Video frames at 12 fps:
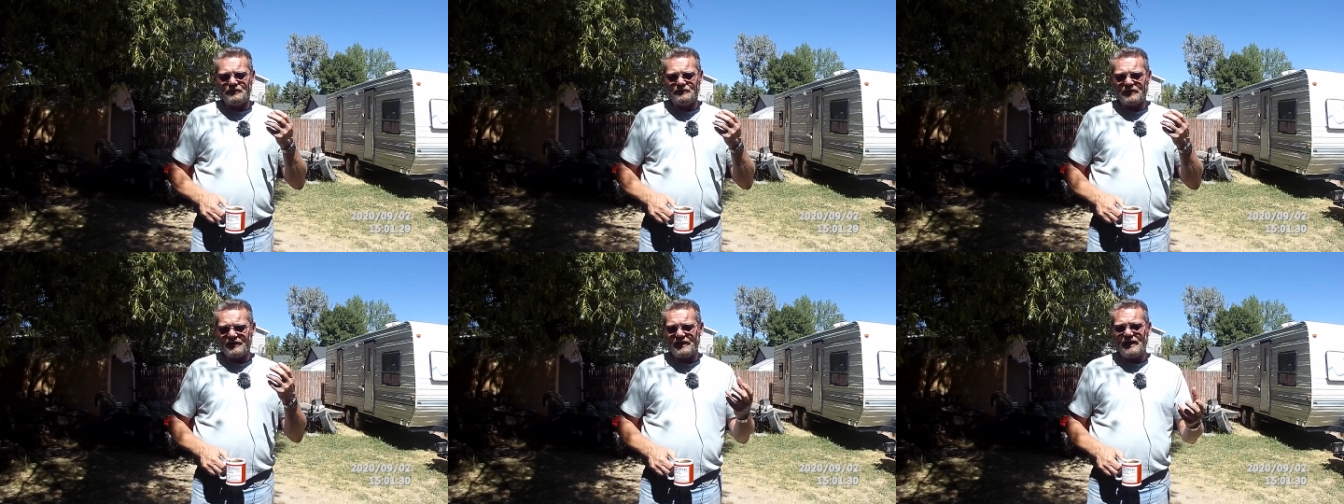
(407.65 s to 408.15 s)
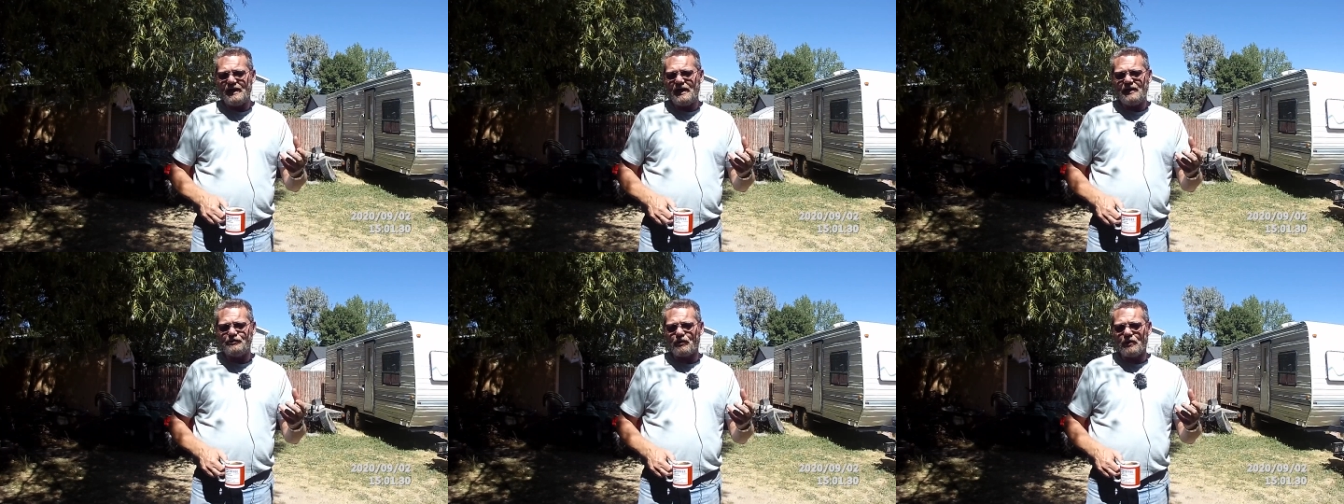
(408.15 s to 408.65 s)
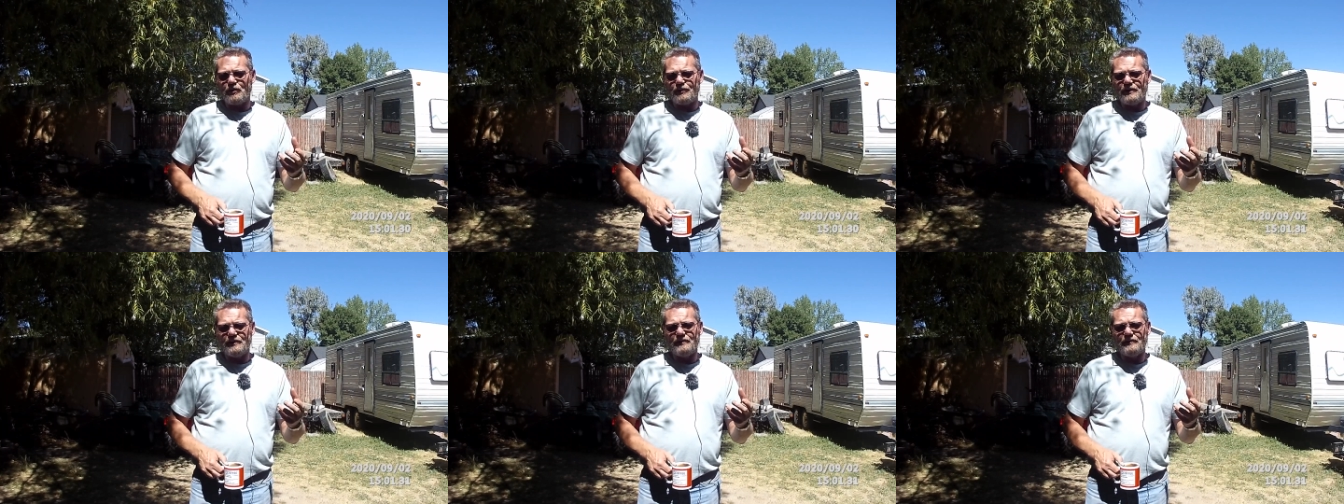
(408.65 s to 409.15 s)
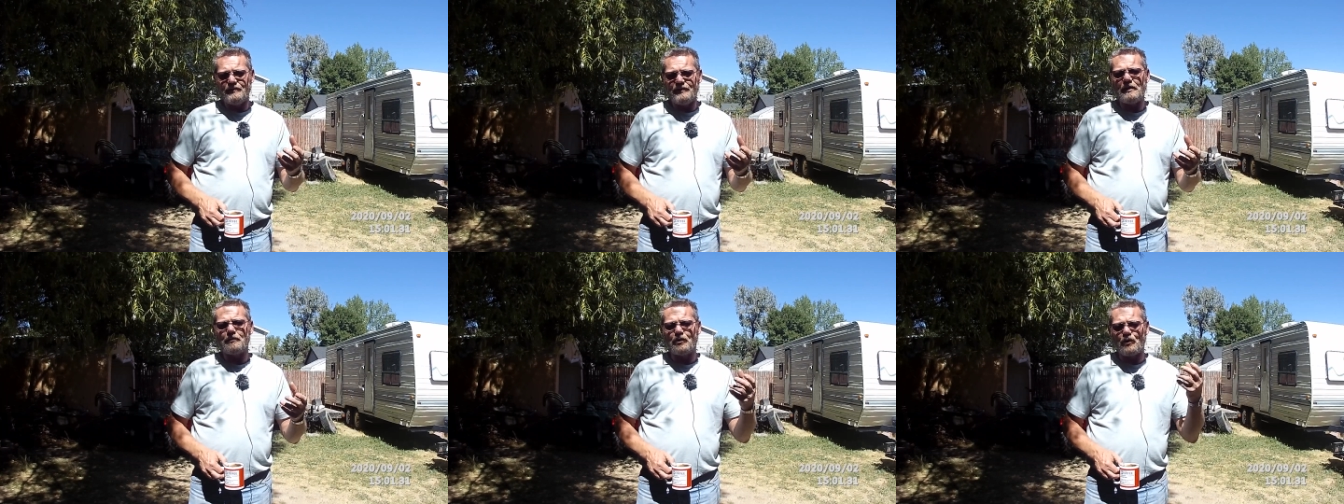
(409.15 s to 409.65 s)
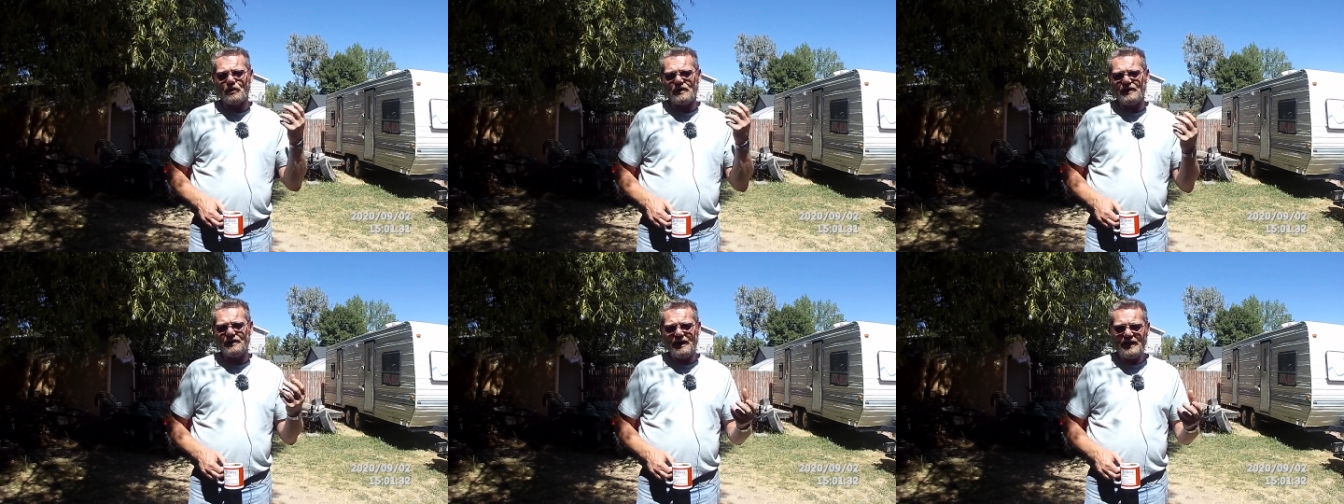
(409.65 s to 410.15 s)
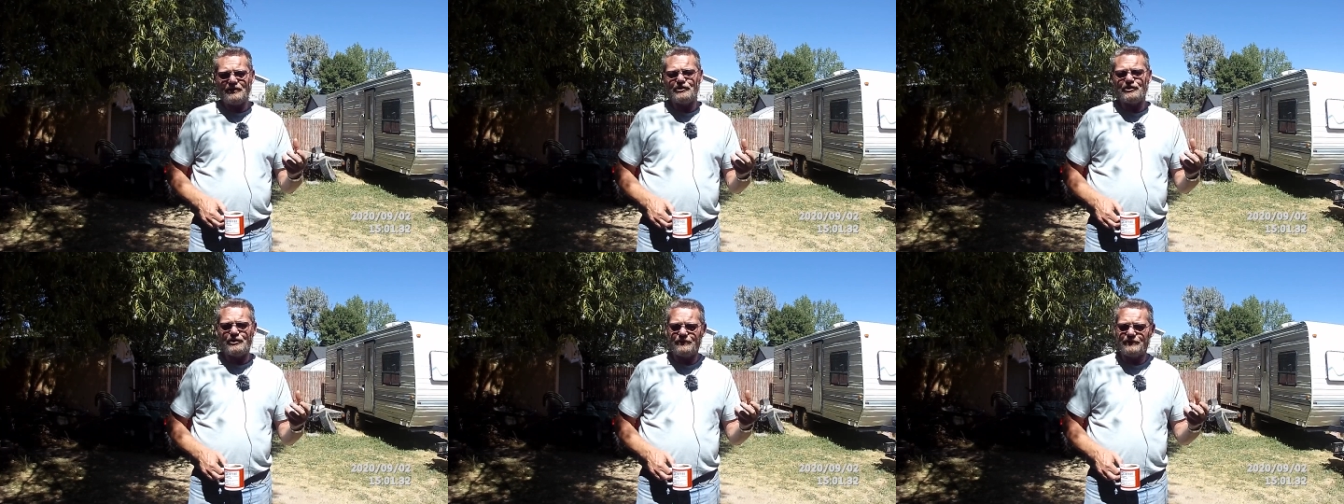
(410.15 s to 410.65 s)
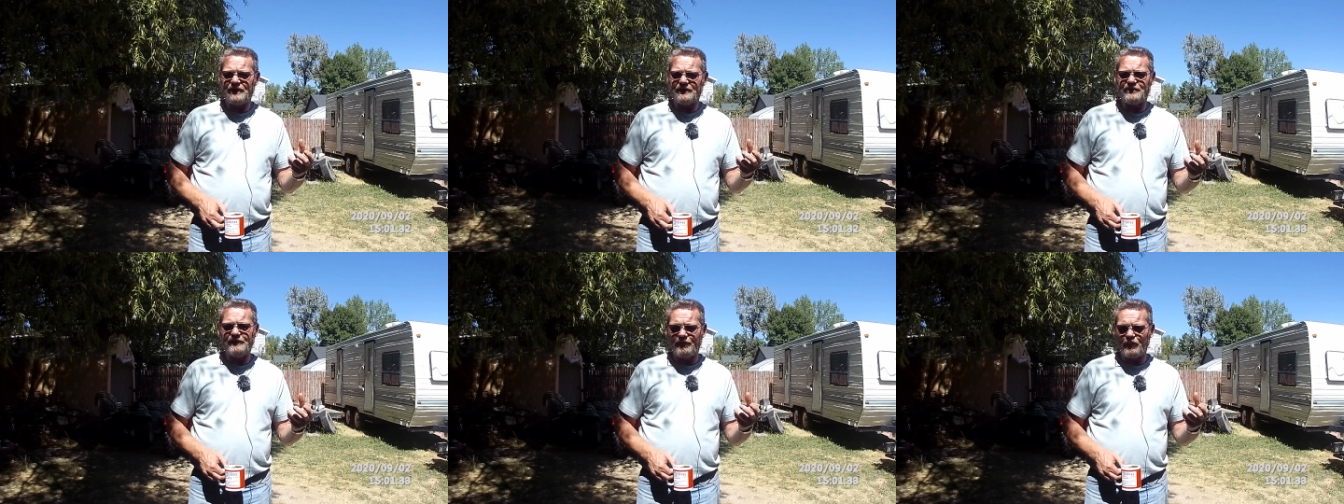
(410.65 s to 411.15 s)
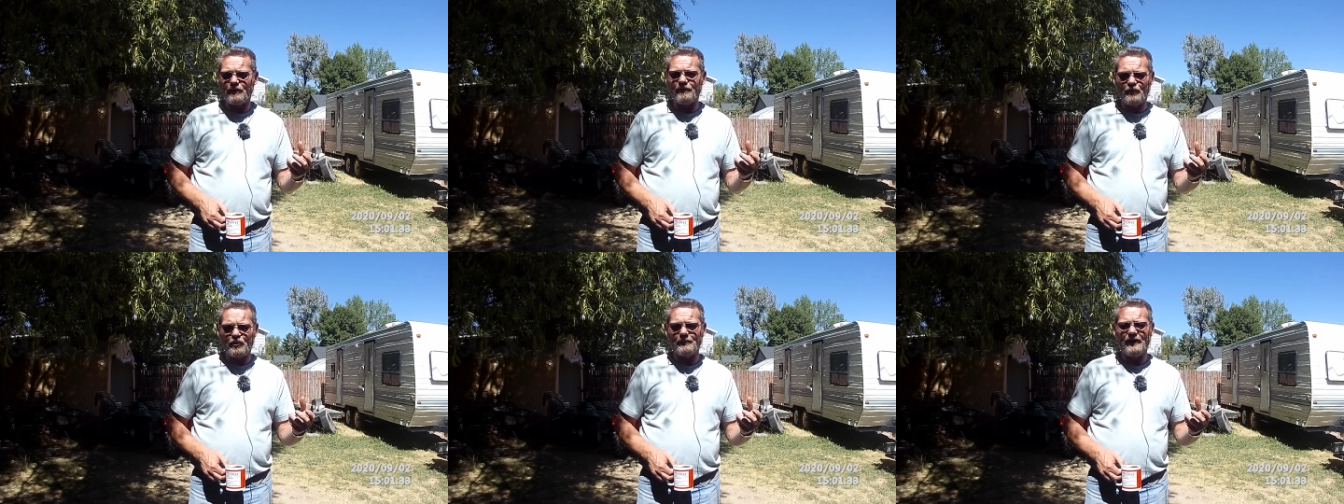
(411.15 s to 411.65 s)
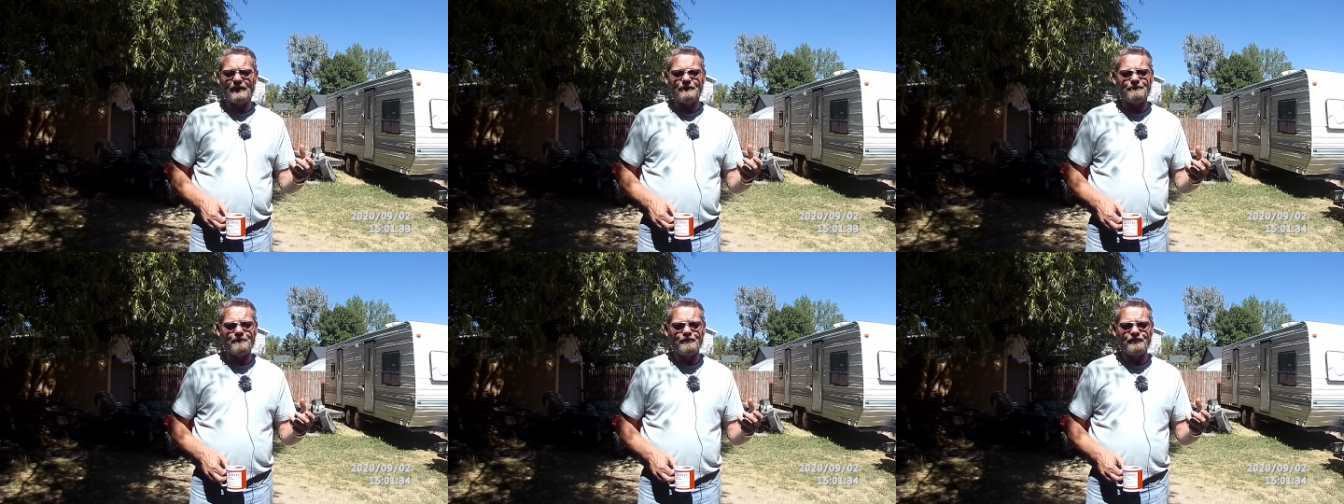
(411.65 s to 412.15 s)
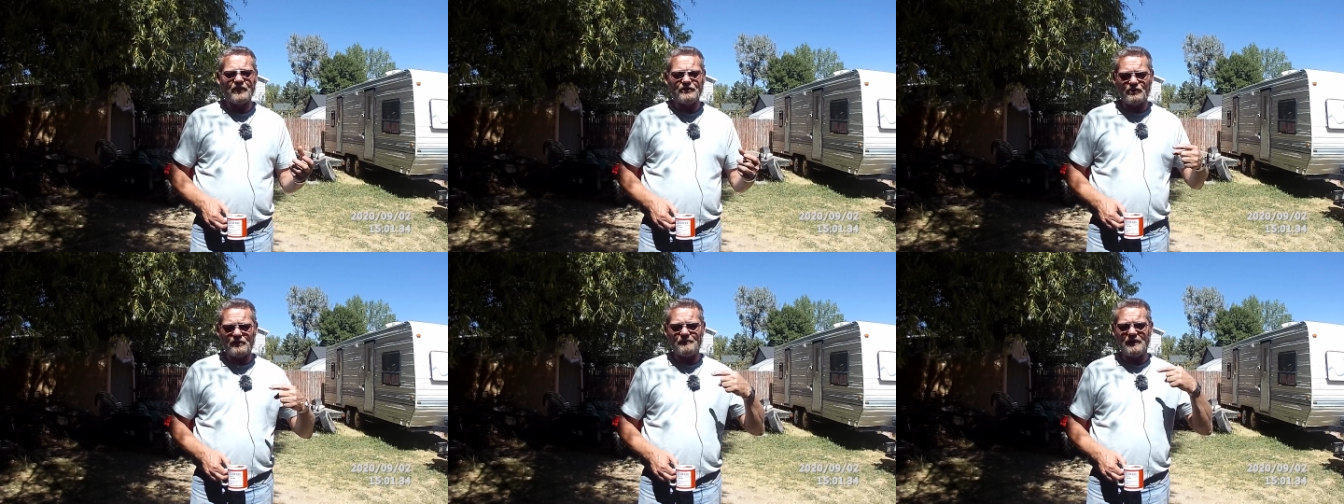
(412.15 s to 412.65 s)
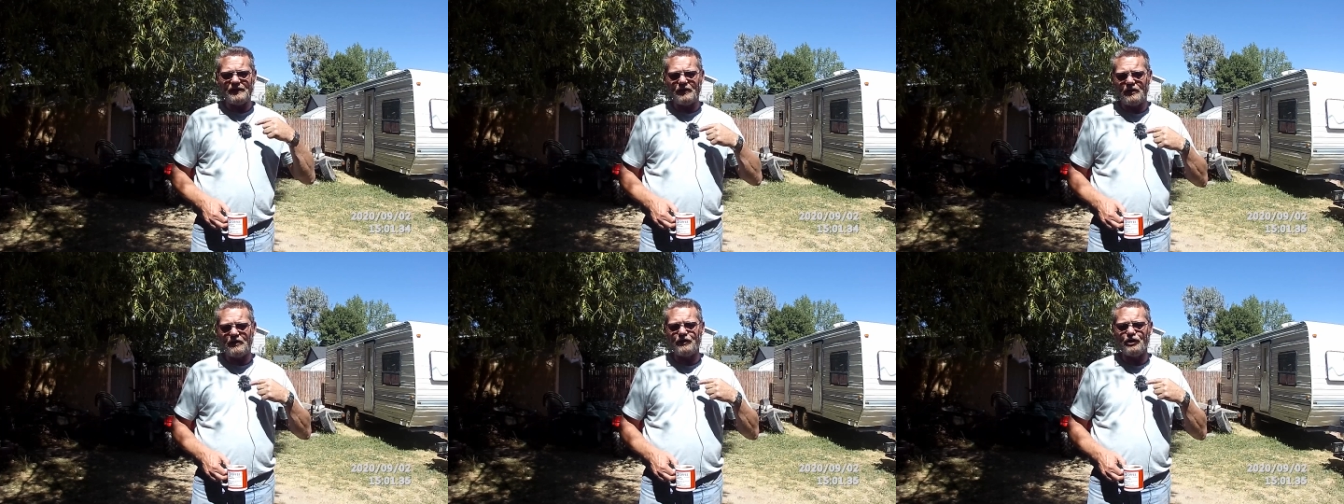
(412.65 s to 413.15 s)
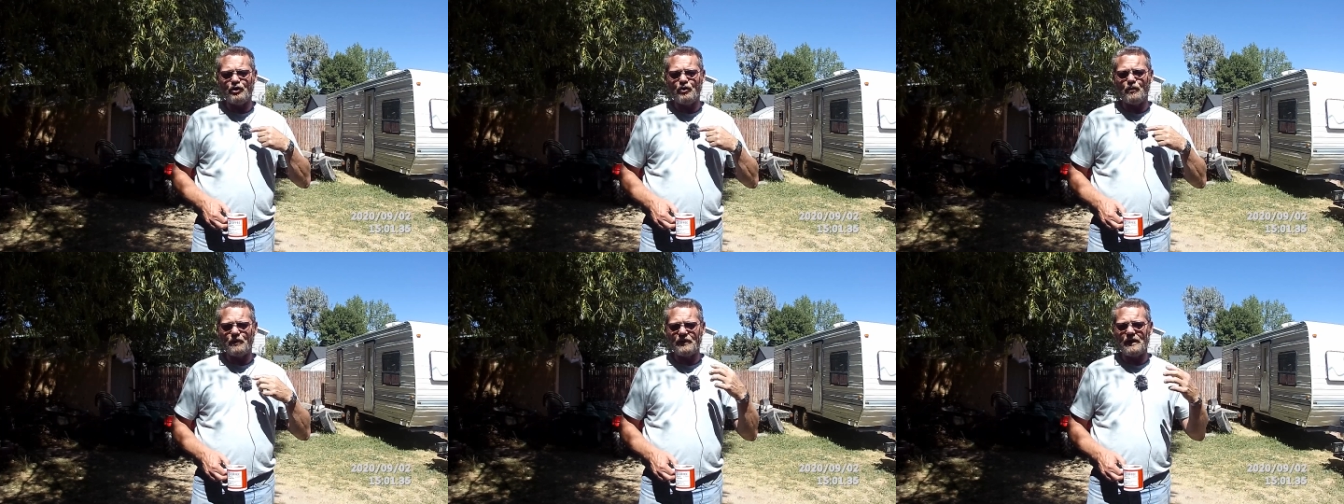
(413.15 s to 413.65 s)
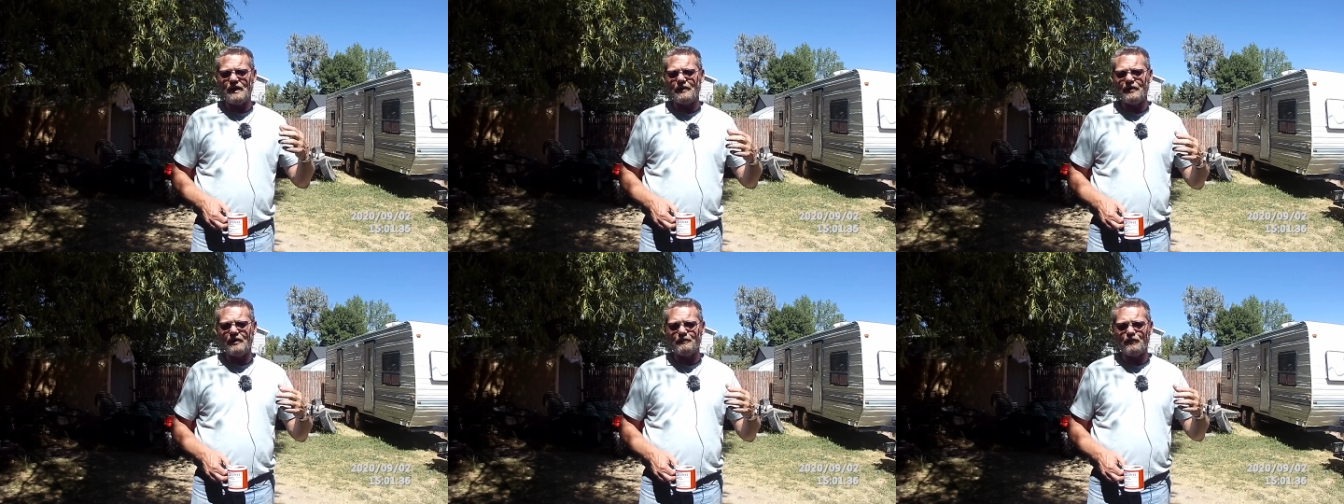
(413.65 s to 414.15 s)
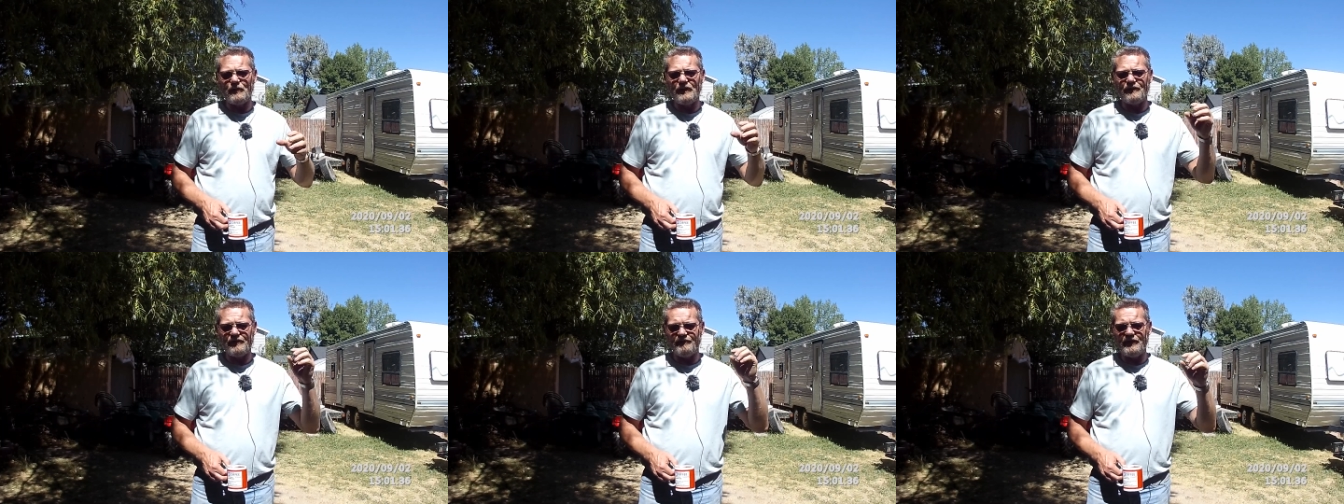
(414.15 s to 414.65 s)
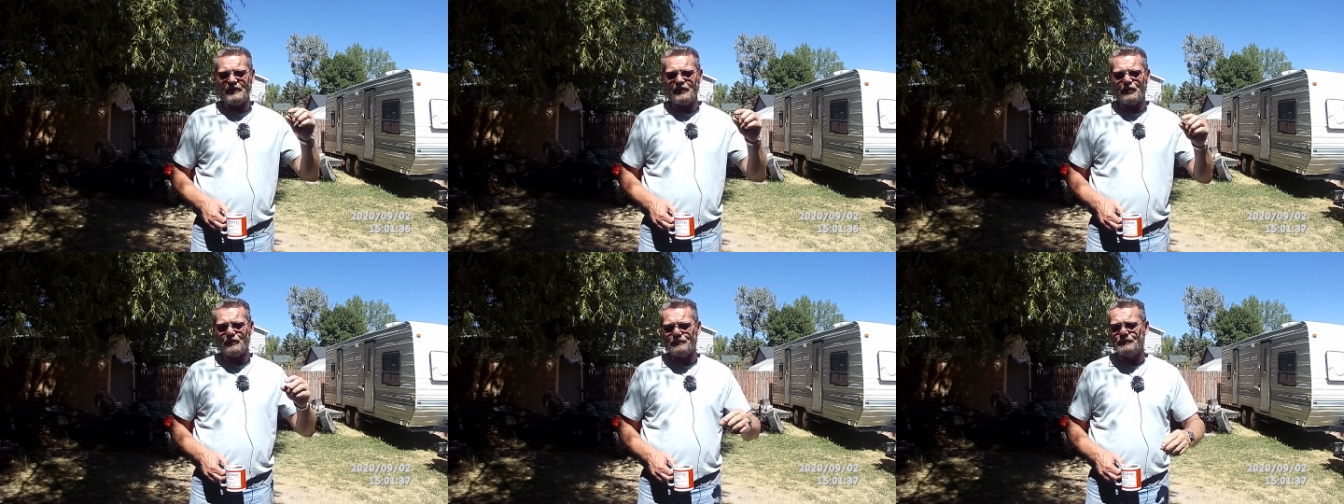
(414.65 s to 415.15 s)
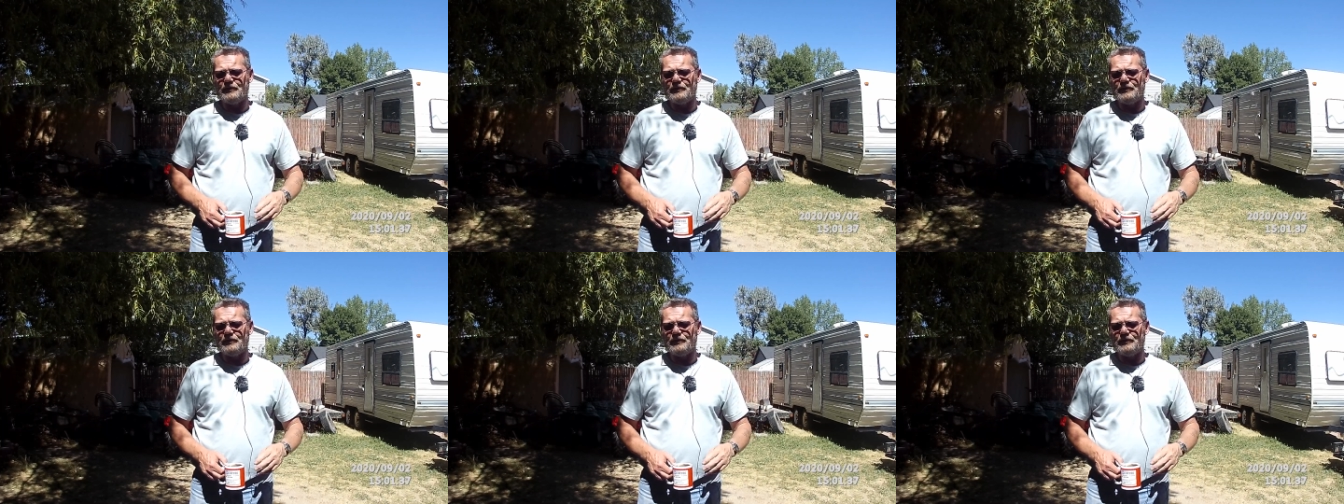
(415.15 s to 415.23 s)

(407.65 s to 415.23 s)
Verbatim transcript: a 1080 drone that recorded in H.264 format so that my audio would line up with the video,